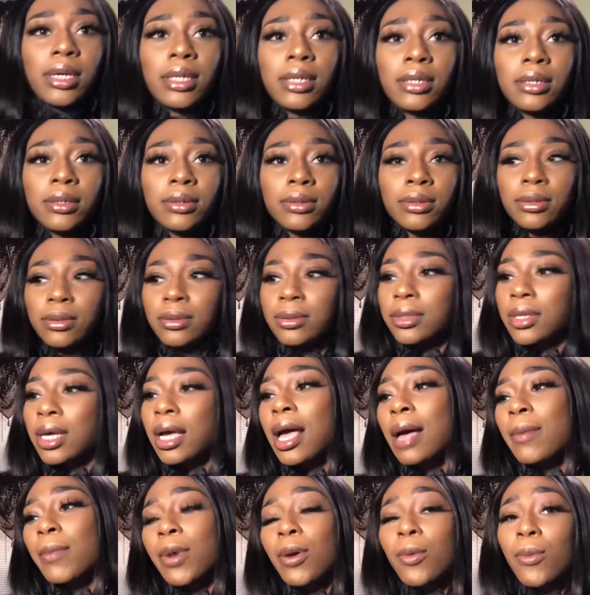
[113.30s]
I didn't know this was, I
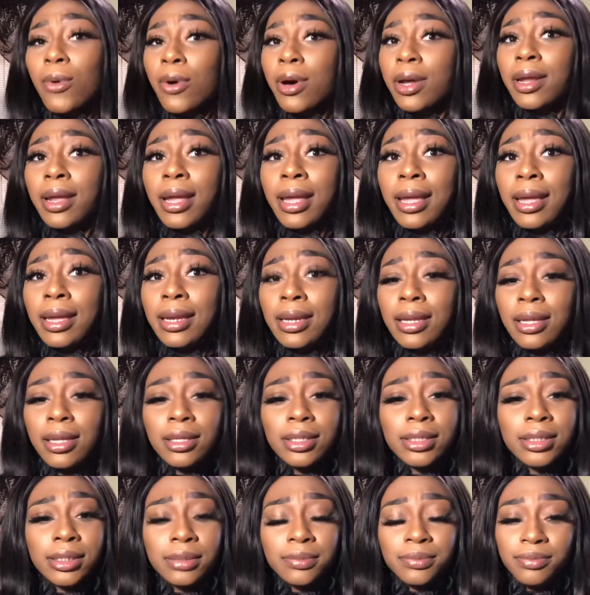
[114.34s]
got my water handy
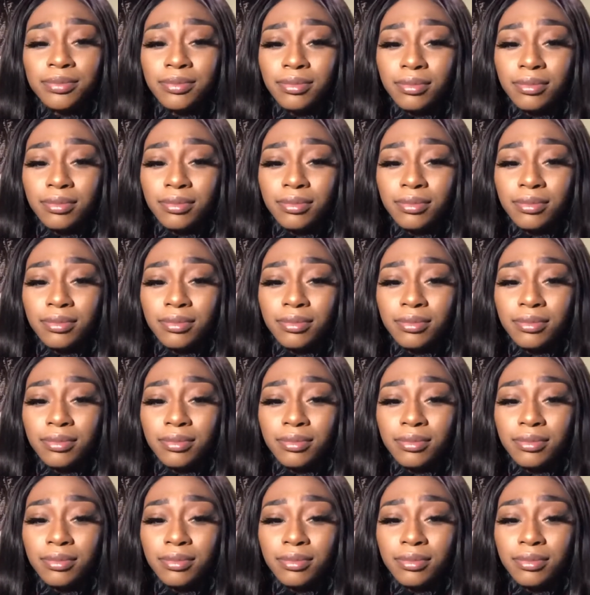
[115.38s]
because